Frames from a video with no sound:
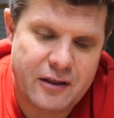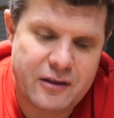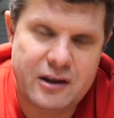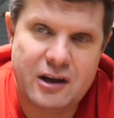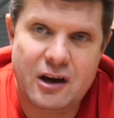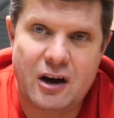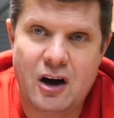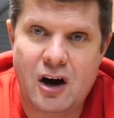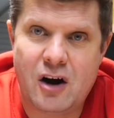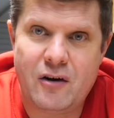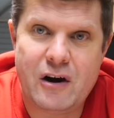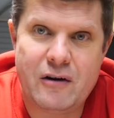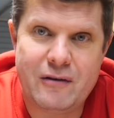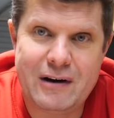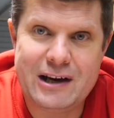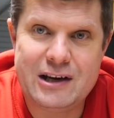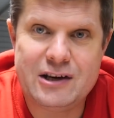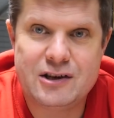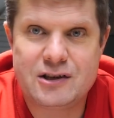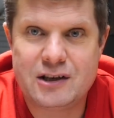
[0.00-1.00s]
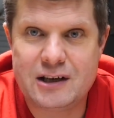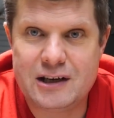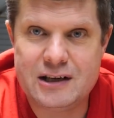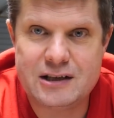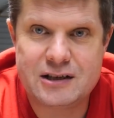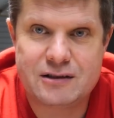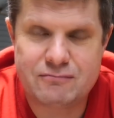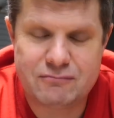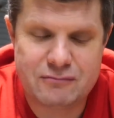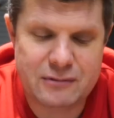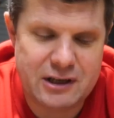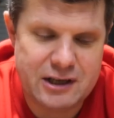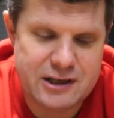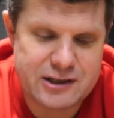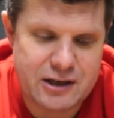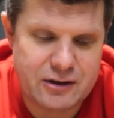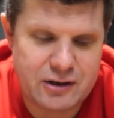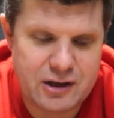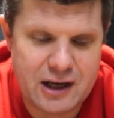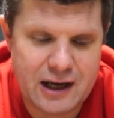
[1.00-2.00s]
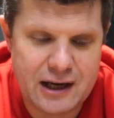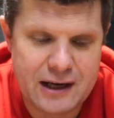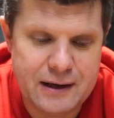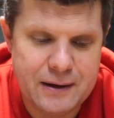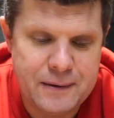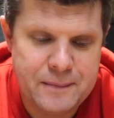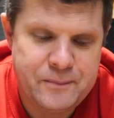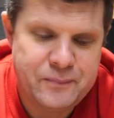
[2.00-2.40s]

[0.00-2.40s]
the heart rate range is okay.